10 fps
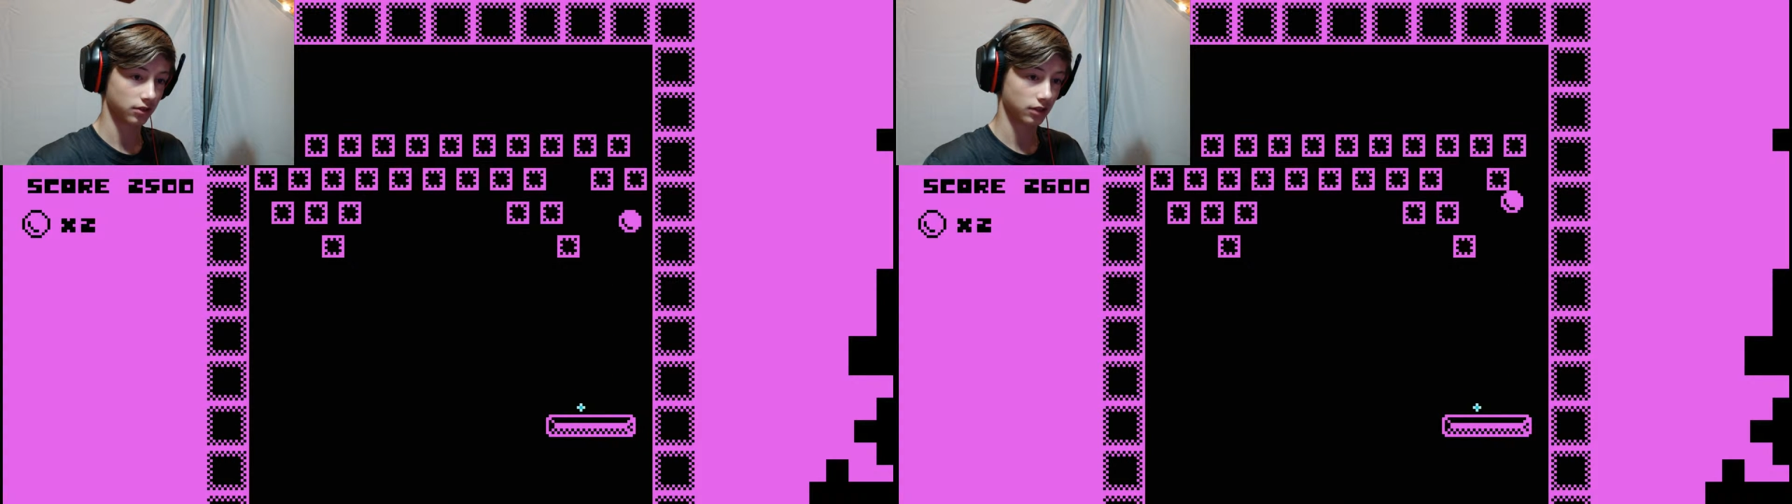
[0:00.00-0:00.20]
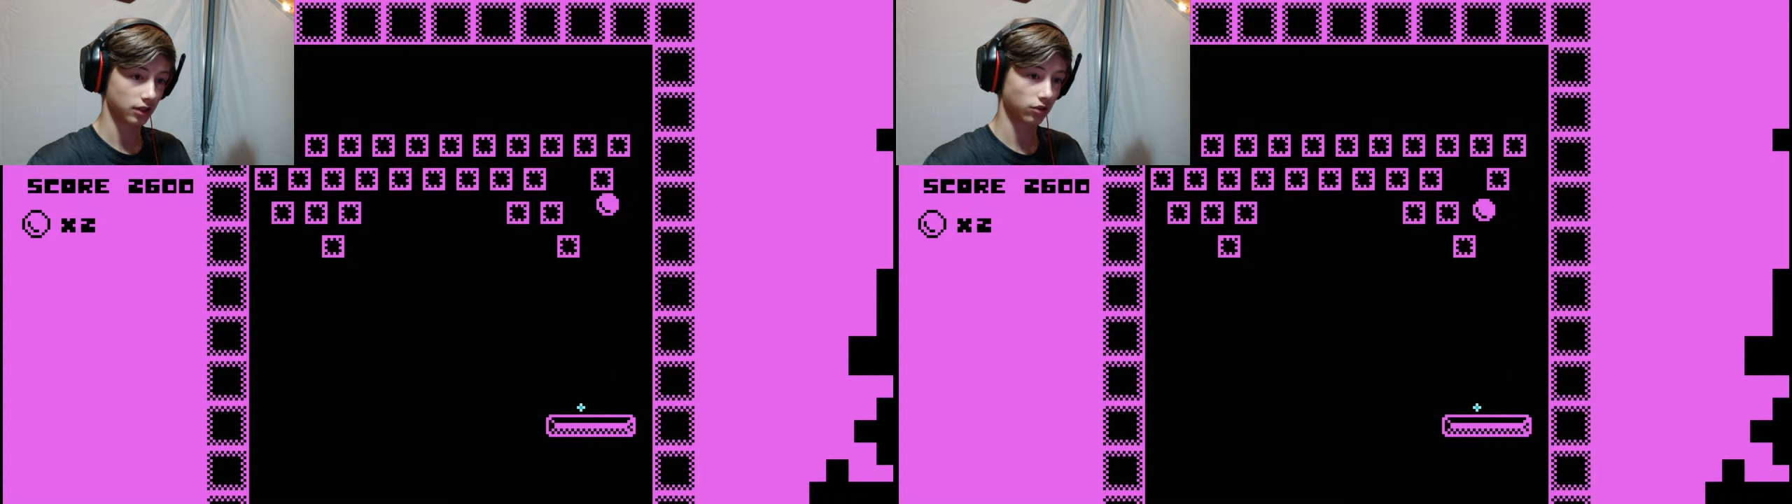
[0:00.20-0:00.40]

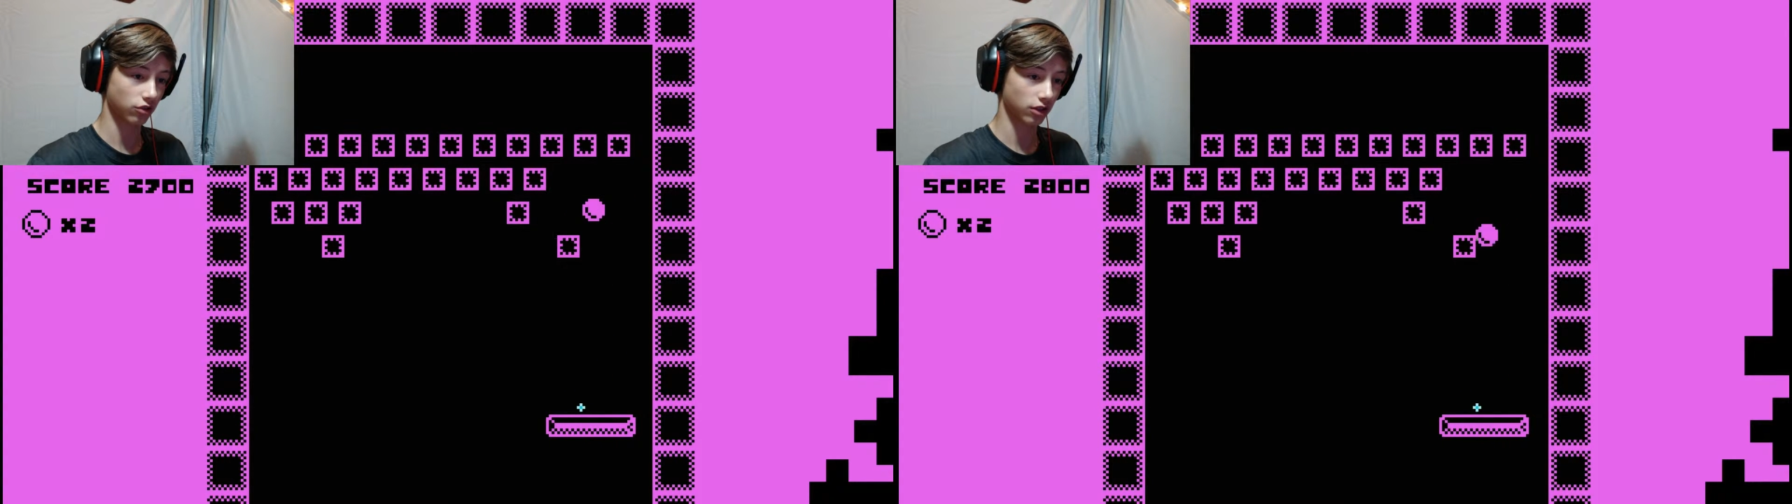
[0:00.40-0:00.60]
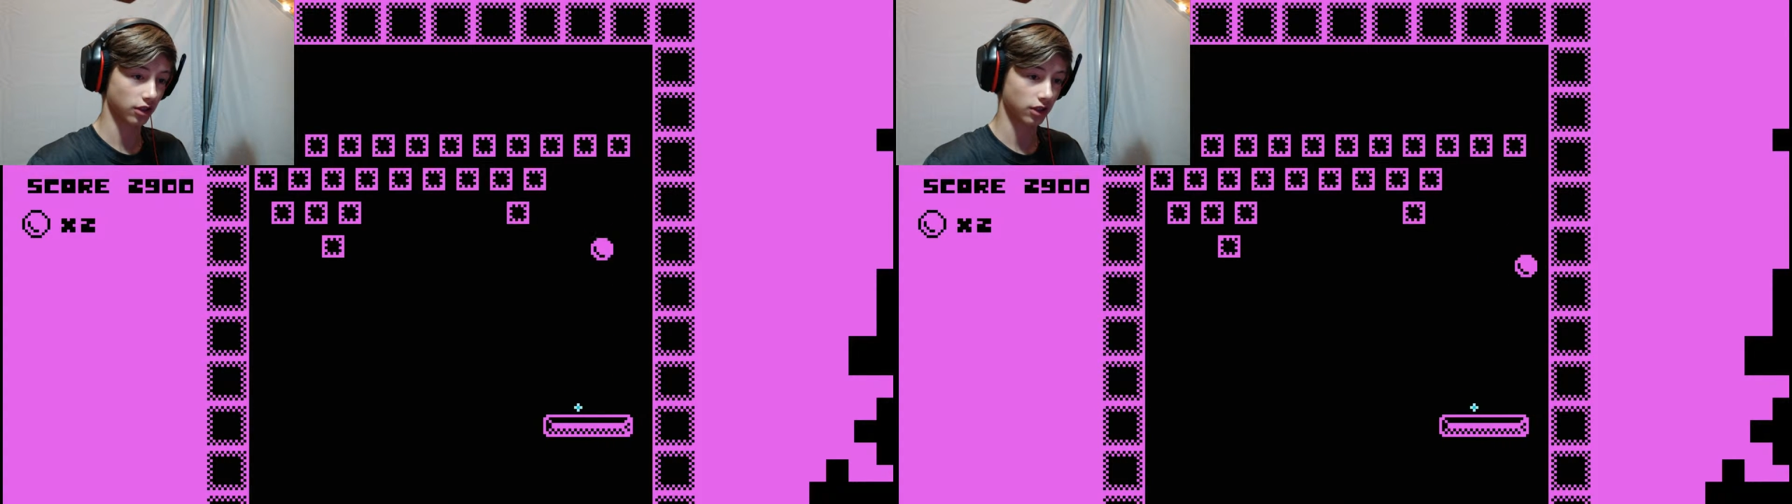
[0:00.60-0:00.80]
I'm
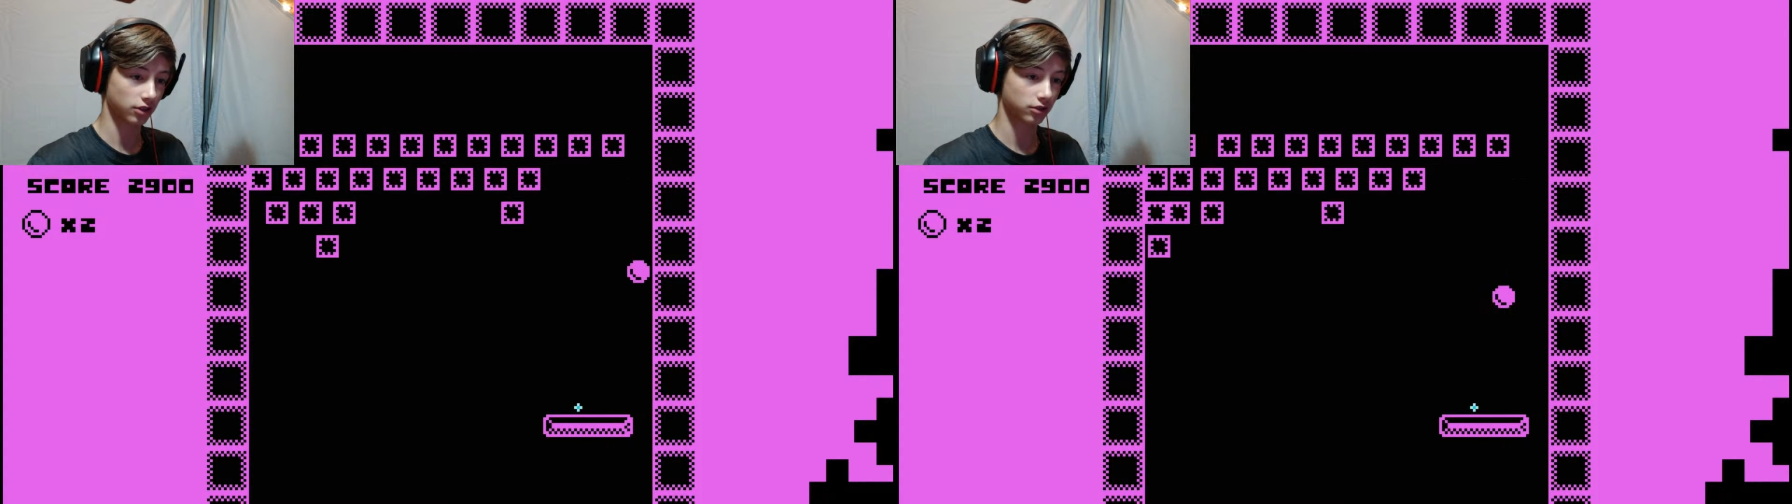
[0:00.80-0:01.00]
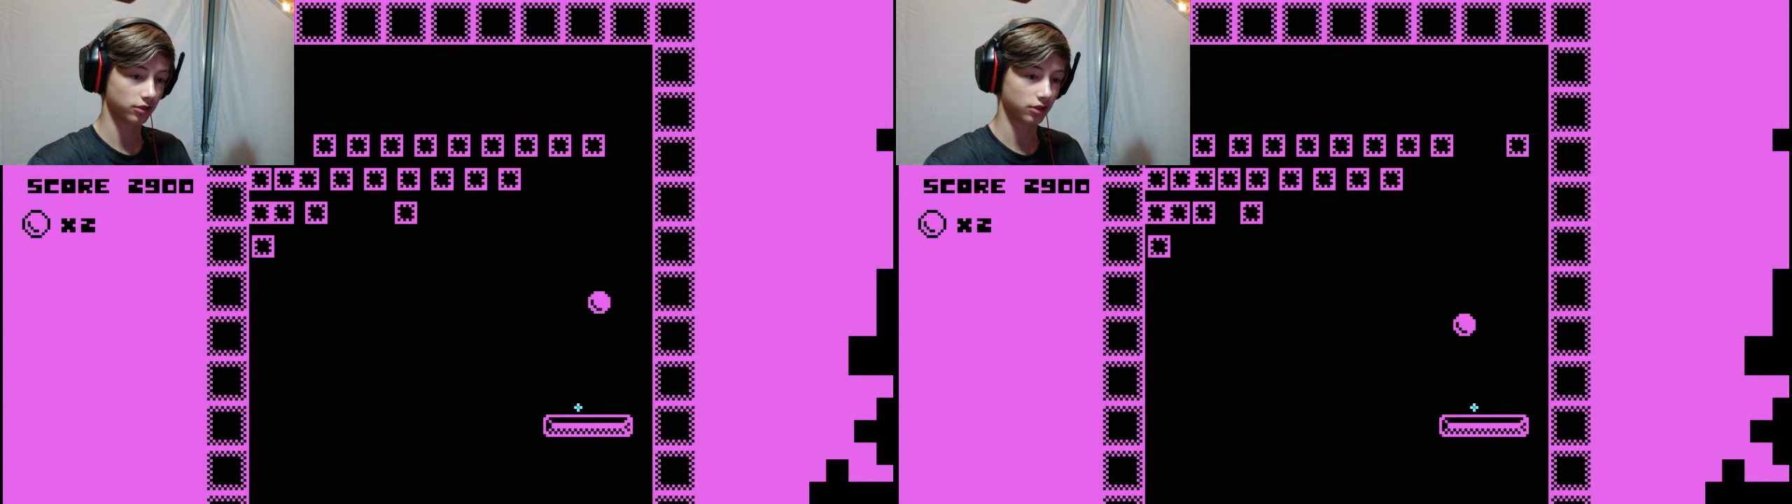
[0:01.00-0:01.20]
just
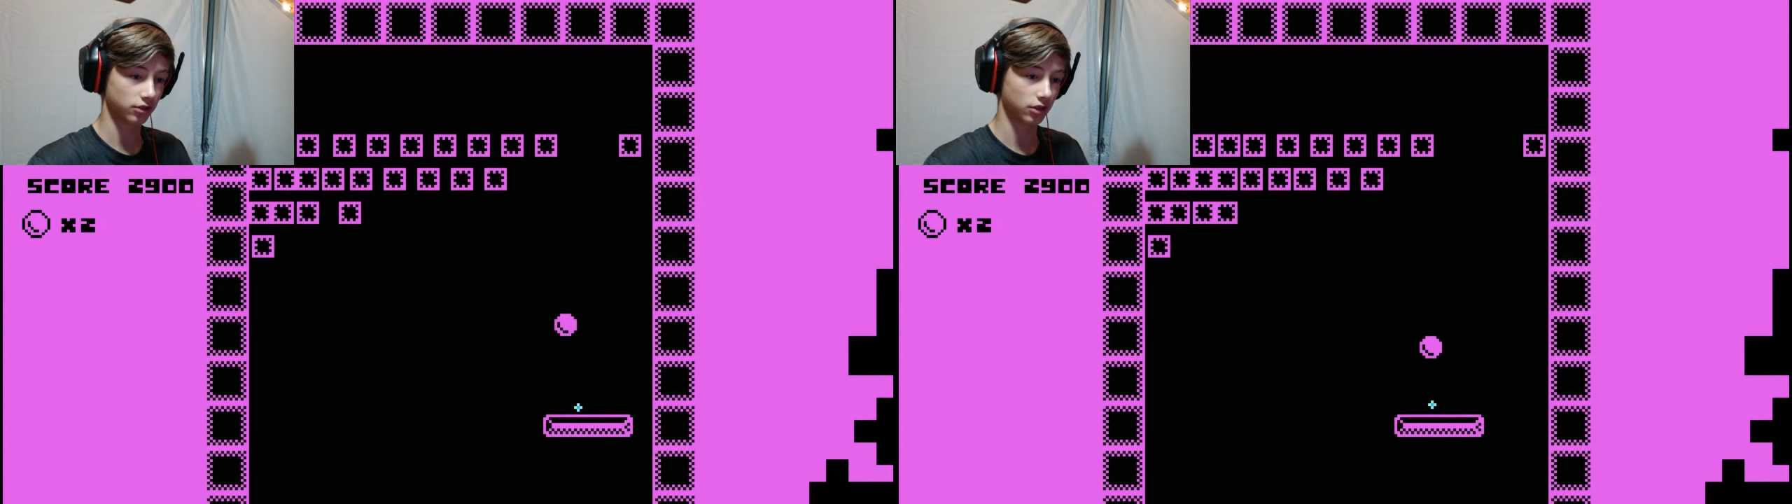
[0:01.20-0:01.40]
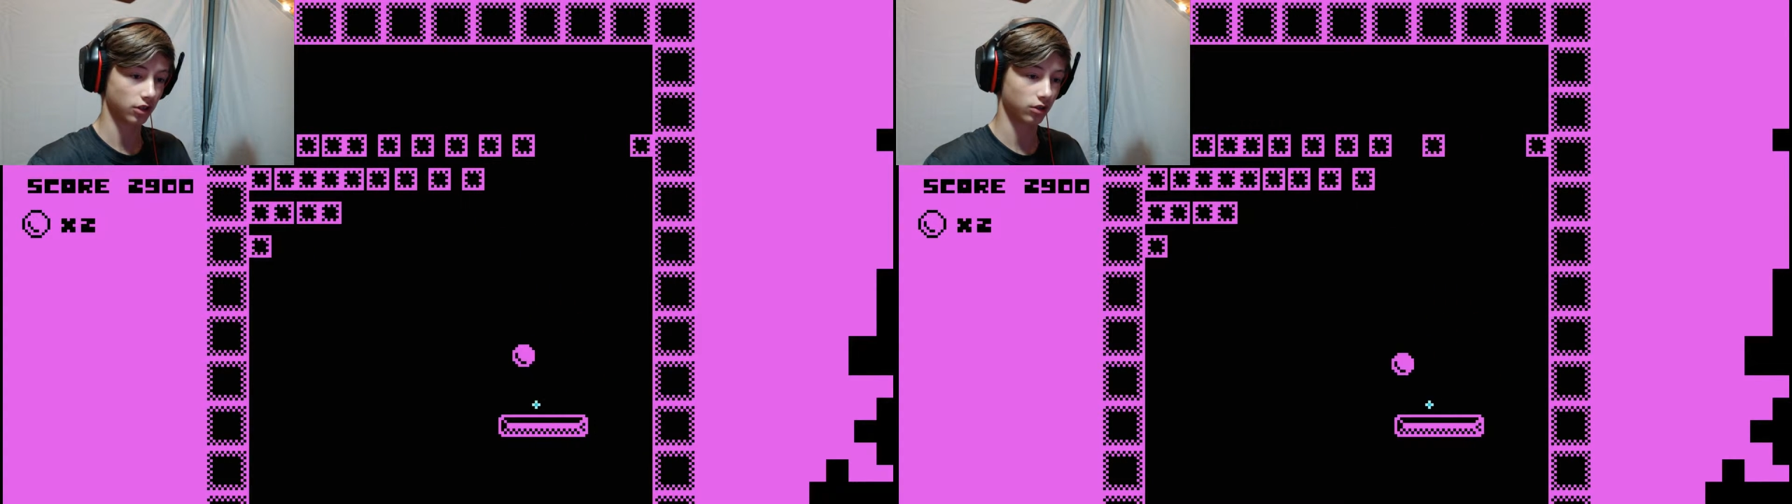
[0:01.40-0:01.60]
gonna
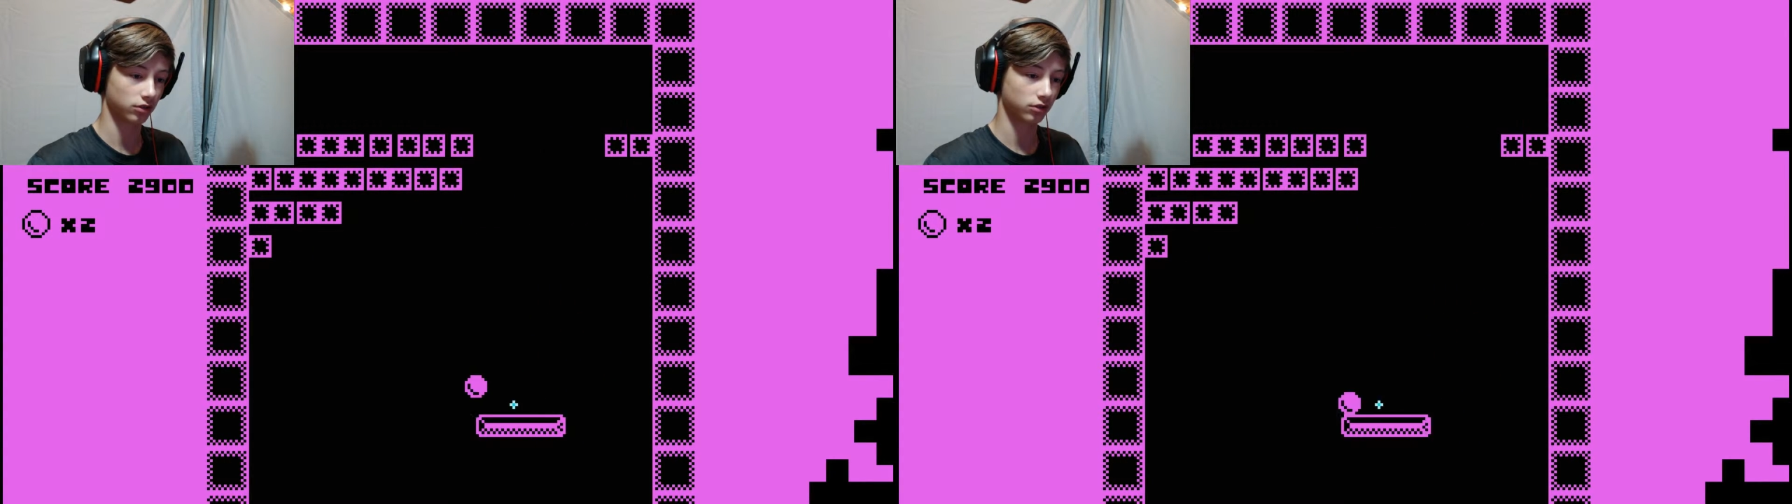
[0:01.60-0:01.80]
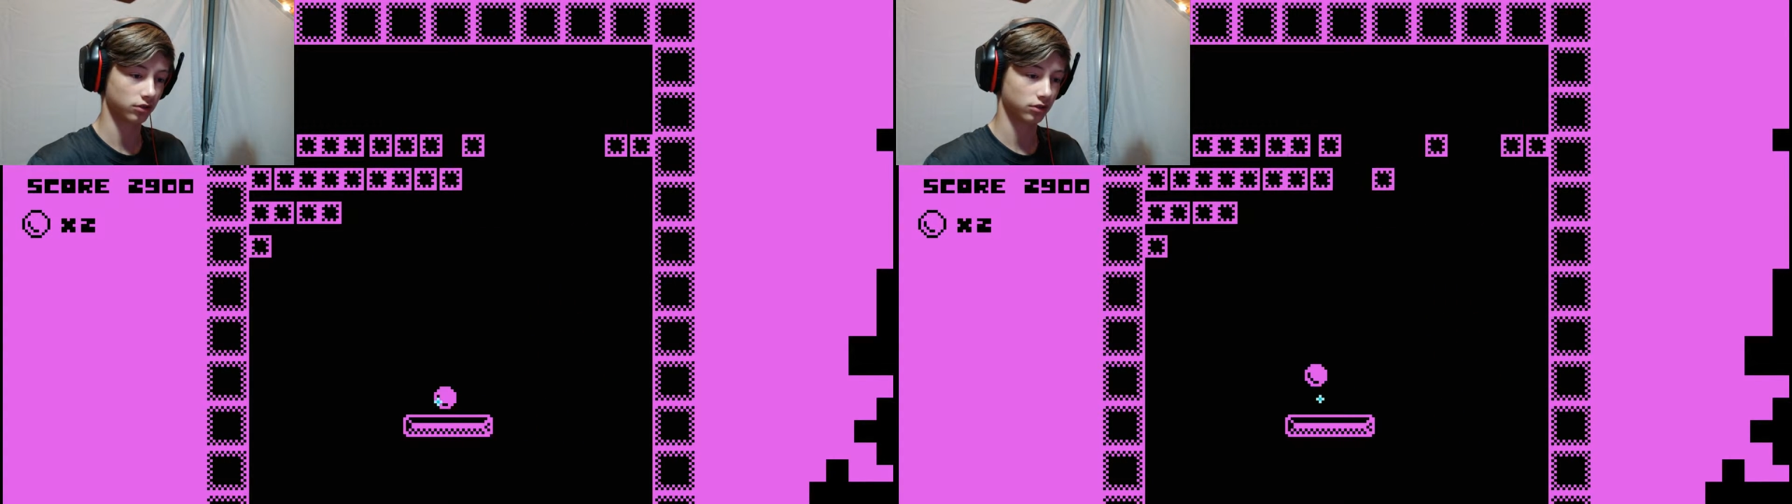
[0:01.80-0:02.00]

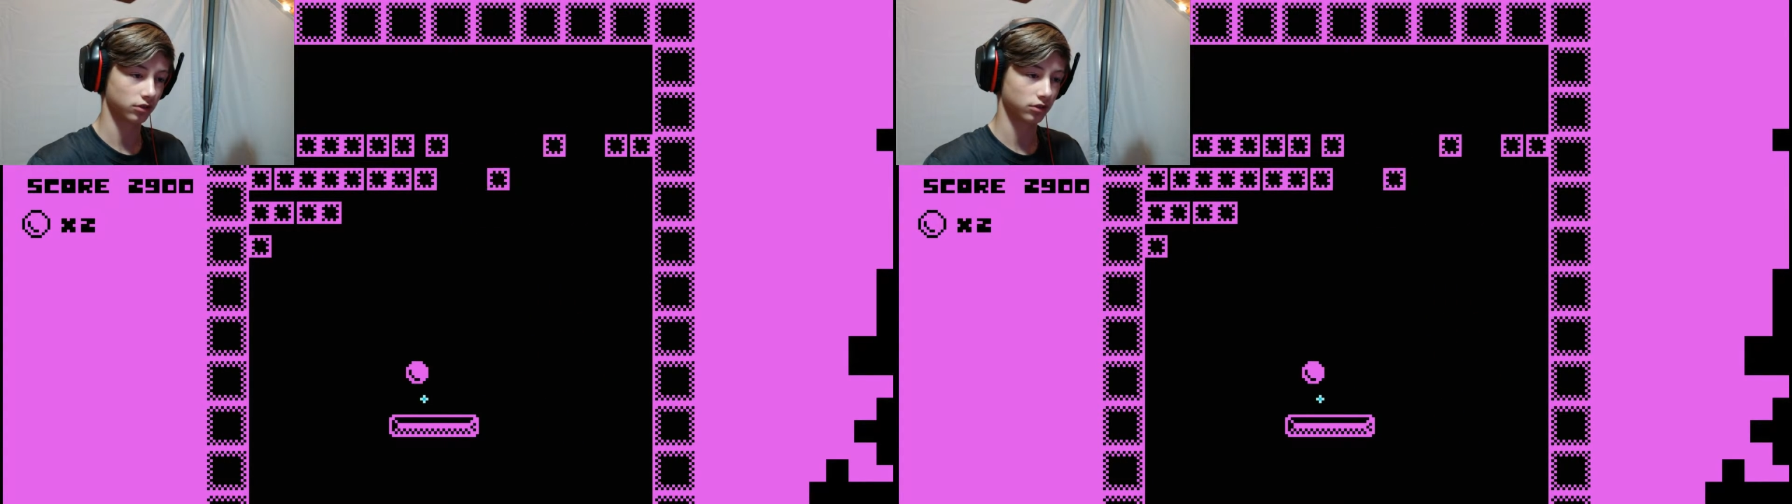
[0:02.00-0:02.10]
go and